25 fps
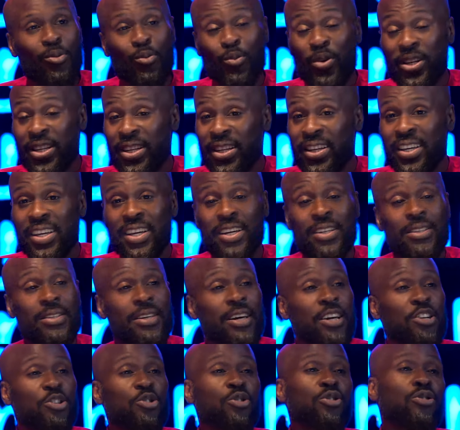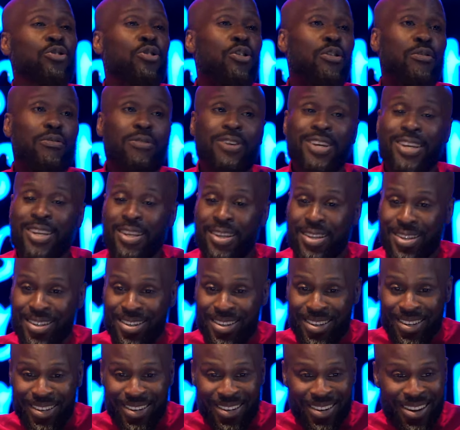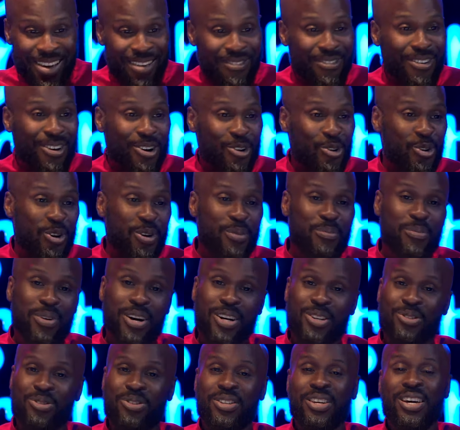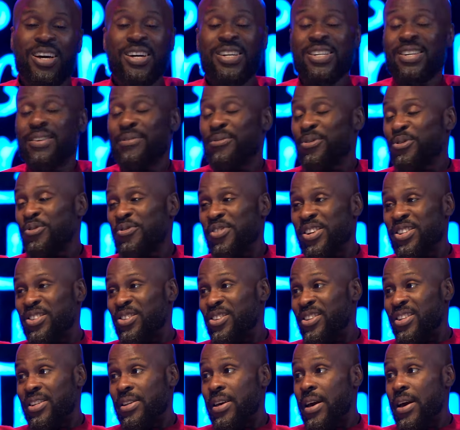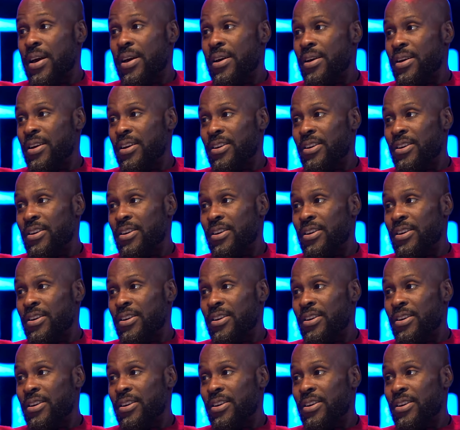with the intention of never going back to Yankee for the rest of the year.